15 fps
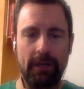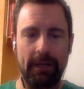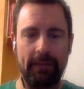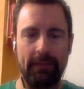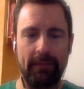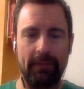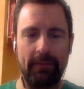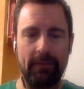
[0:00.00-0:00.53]

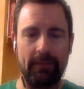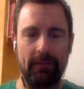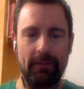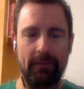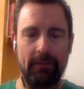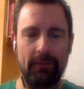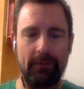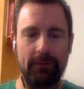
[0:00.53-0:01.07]
And
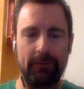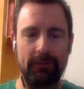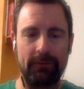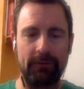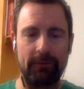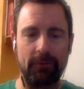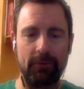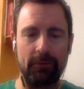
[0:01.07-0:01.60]
this is
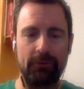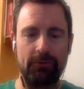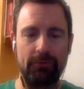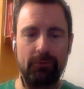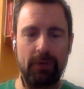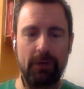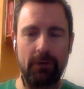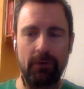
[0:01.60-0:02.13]
similar
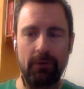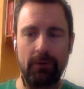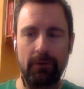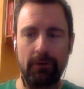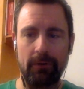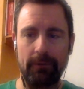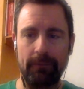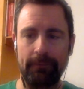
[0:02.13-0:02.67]
to
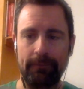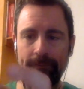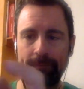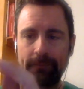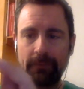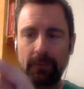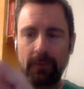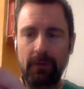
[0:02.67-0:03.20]
our
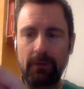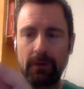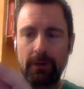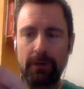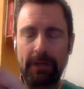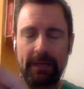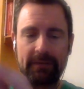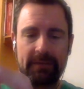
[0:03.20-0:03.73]

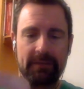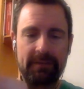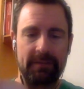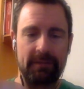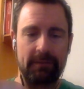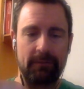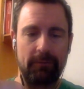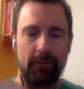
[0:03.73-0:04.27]

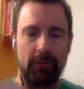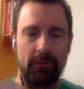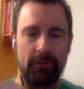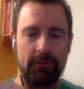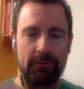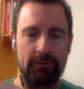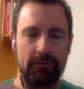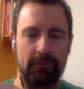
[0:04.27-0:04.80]
Nexus and
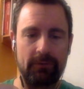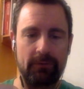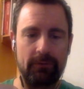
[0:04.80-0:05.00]
Focus